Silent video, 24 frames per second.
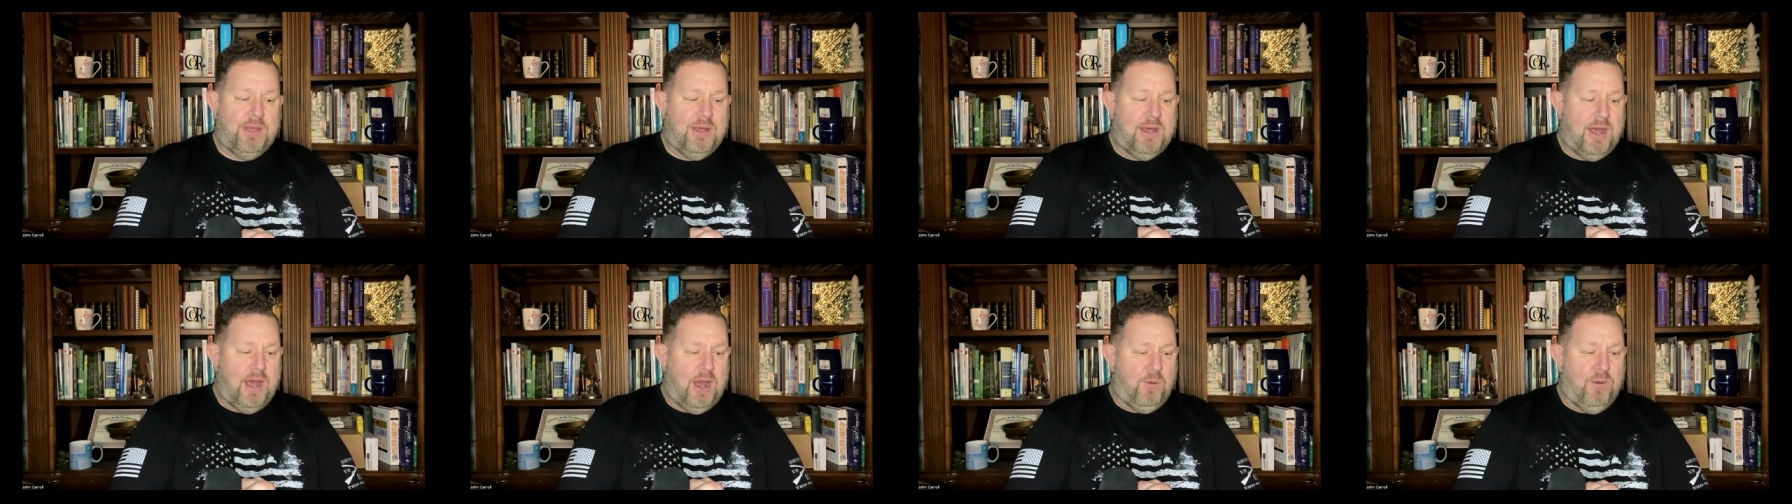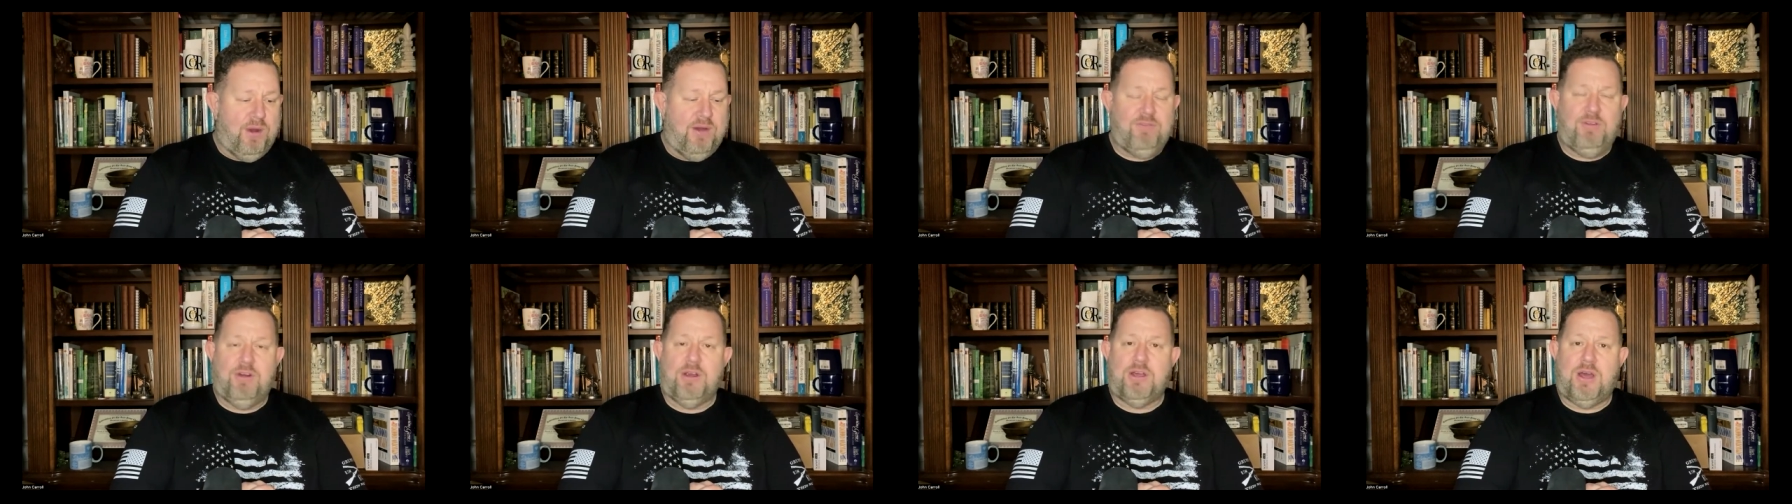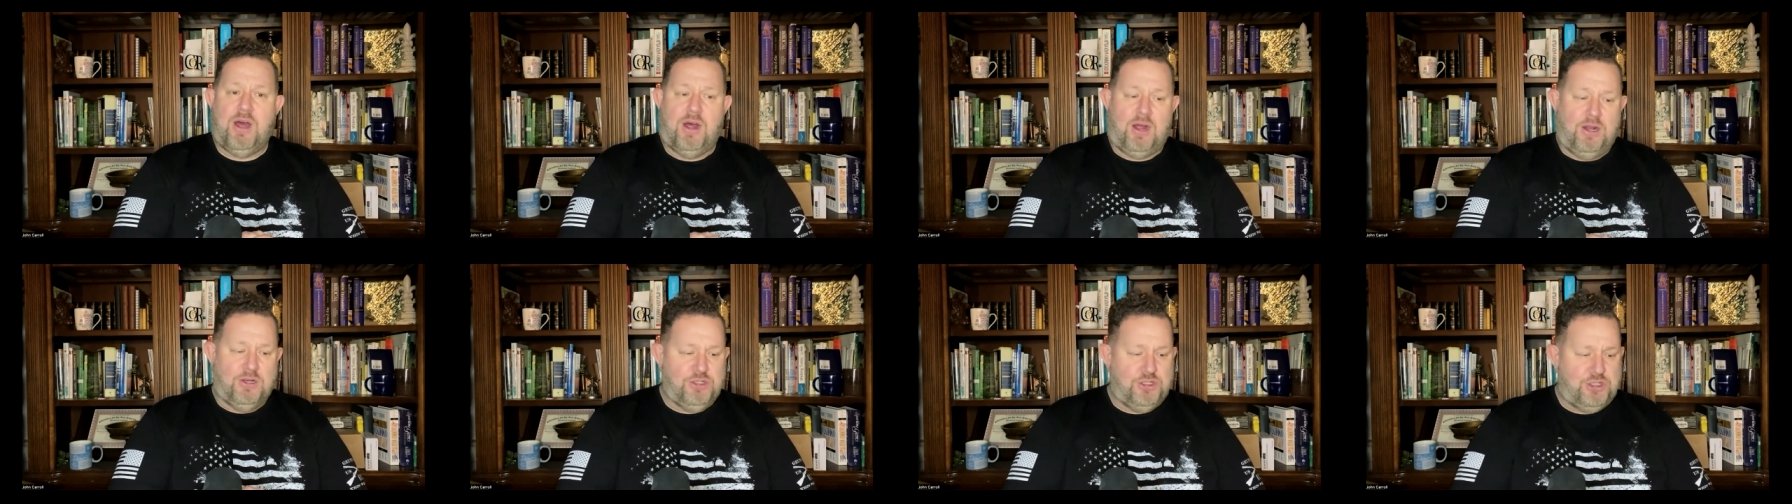However,
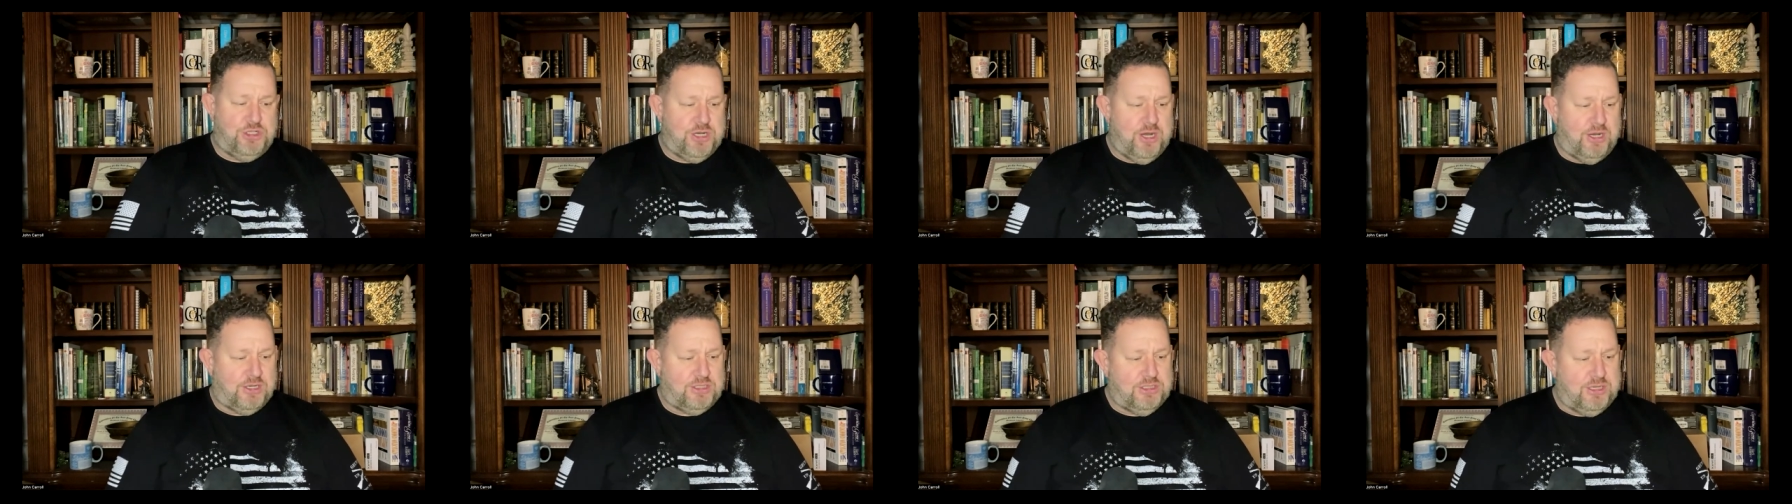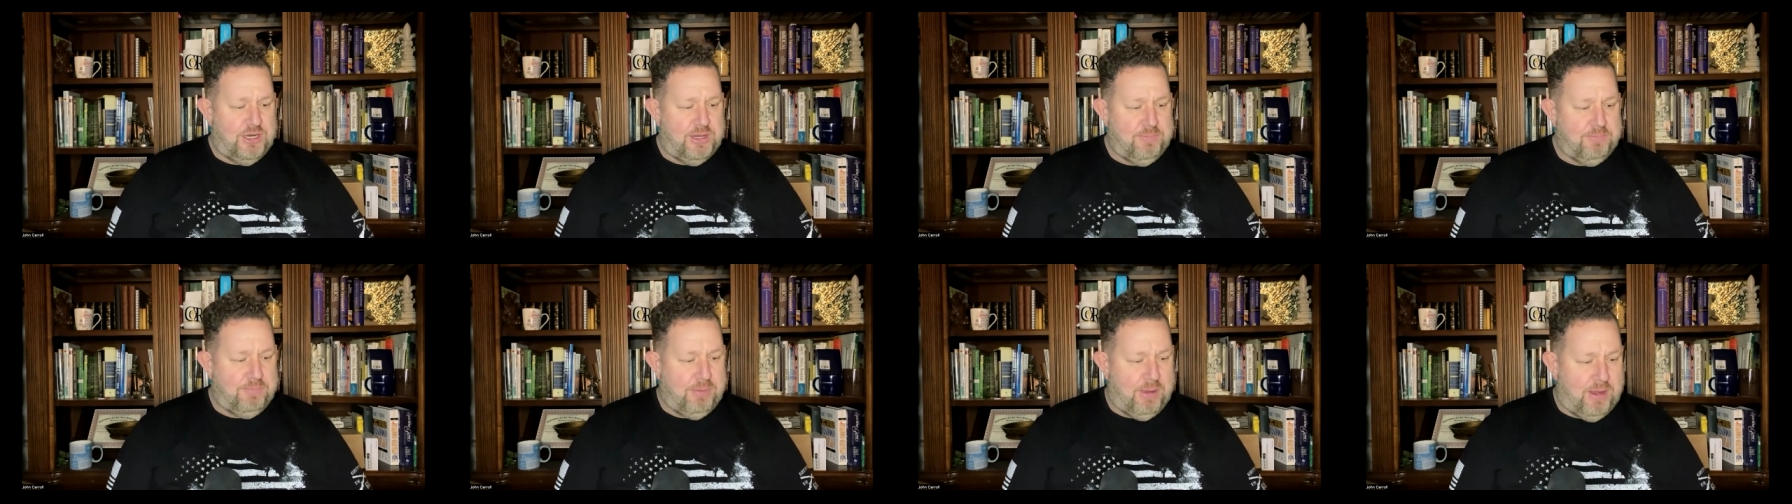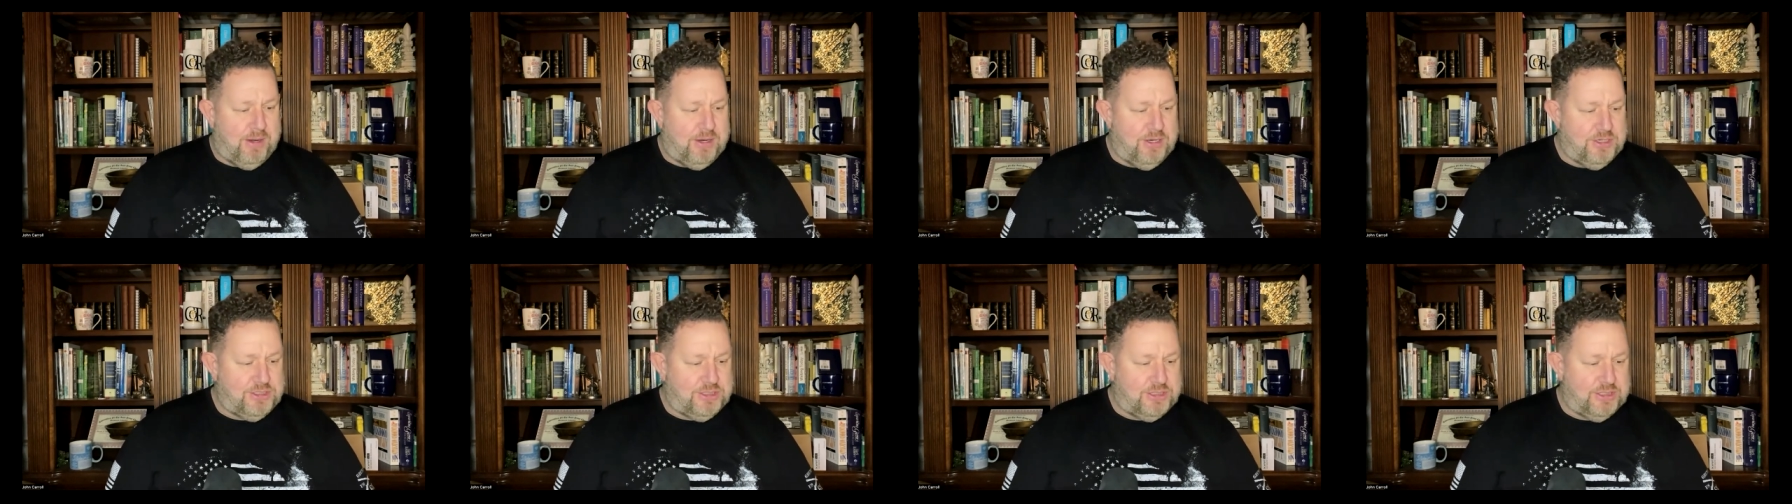God justly
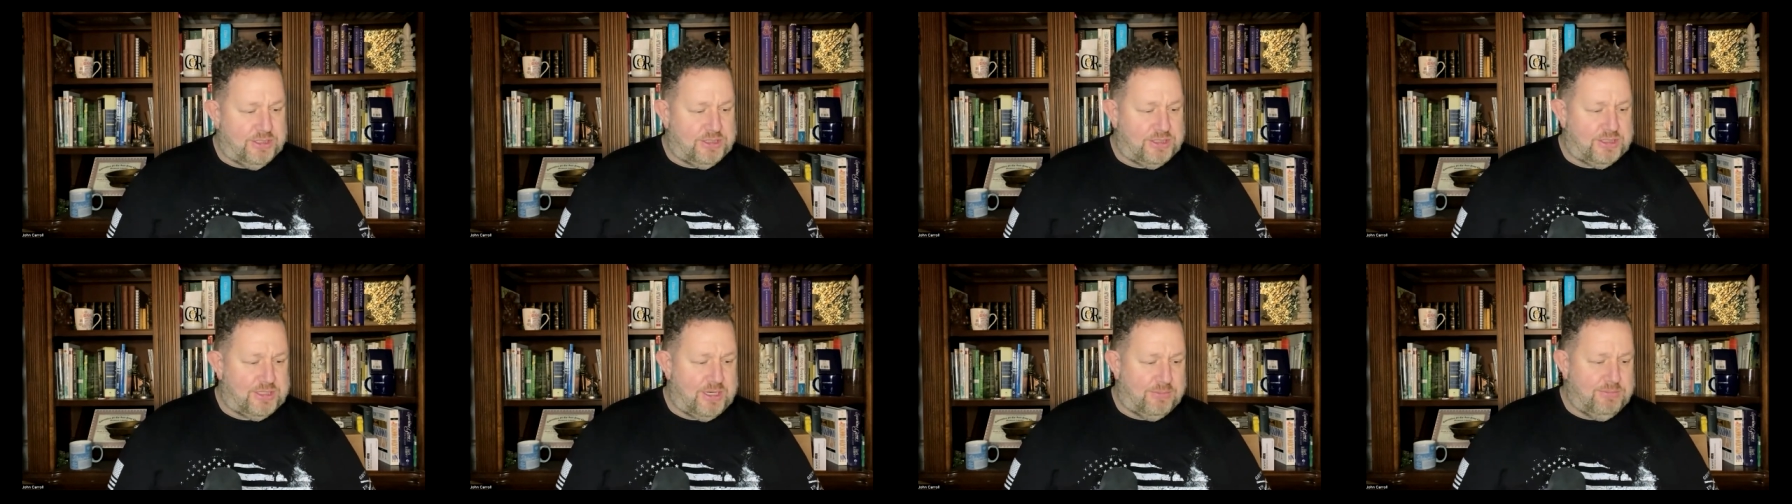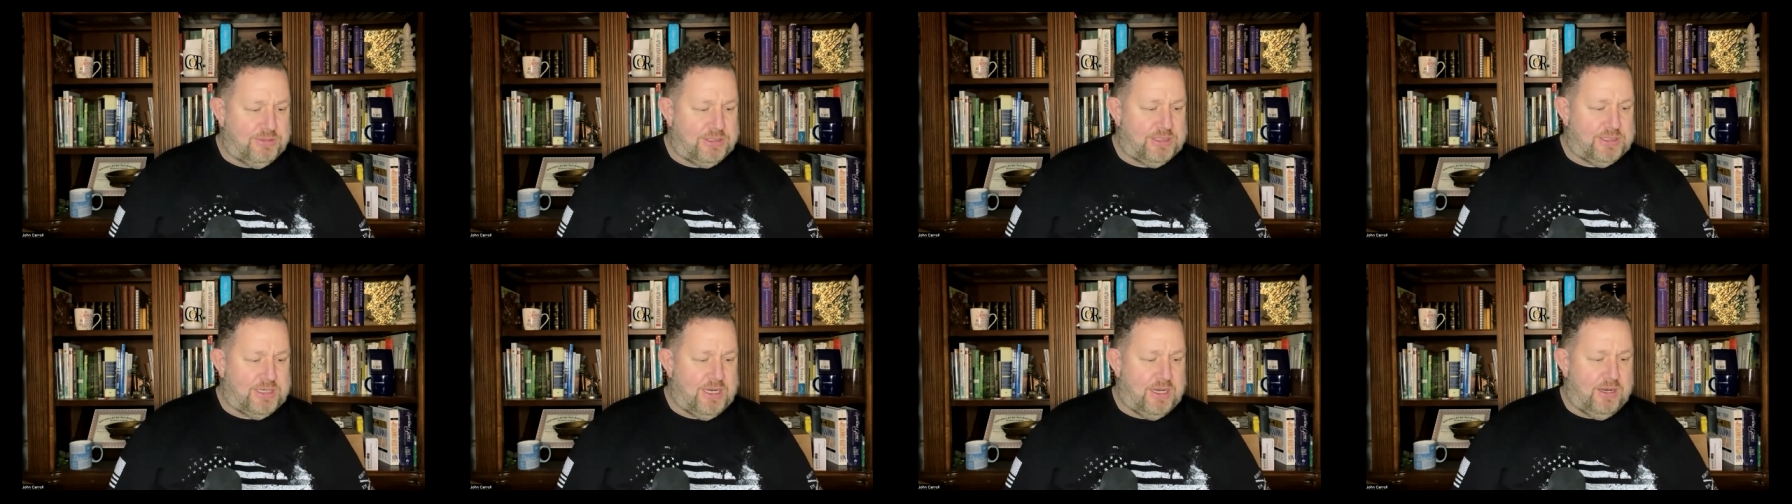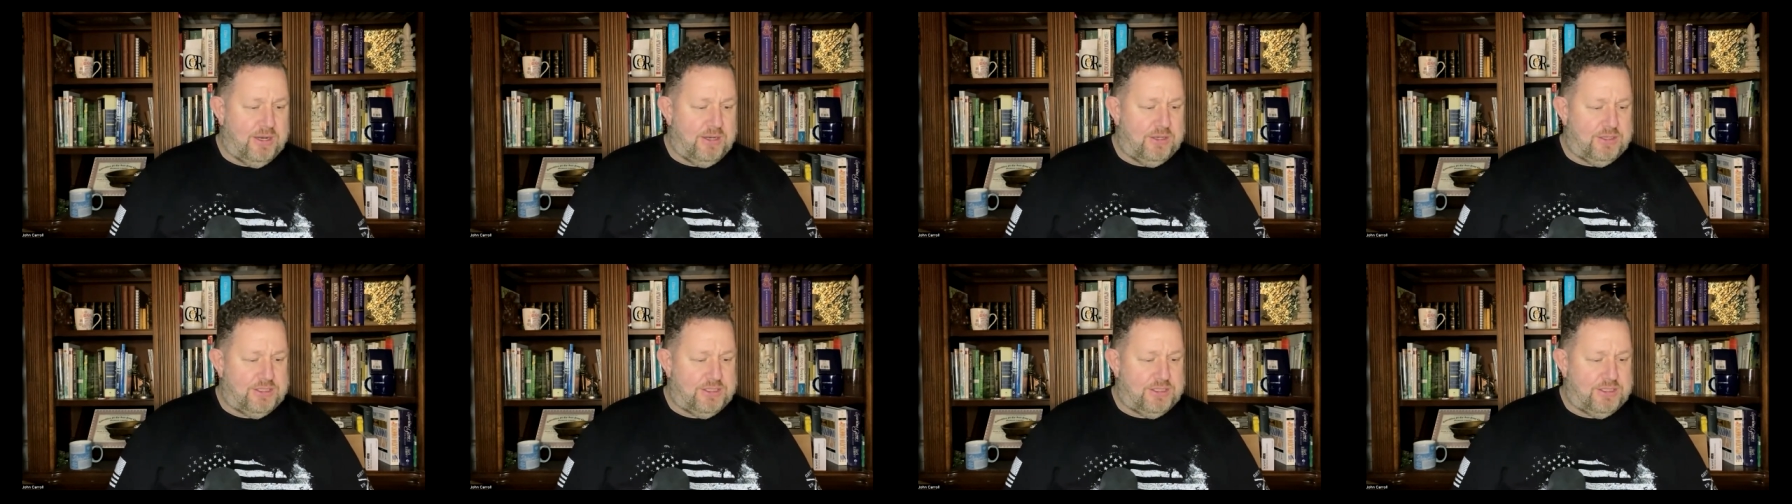punishes some sin,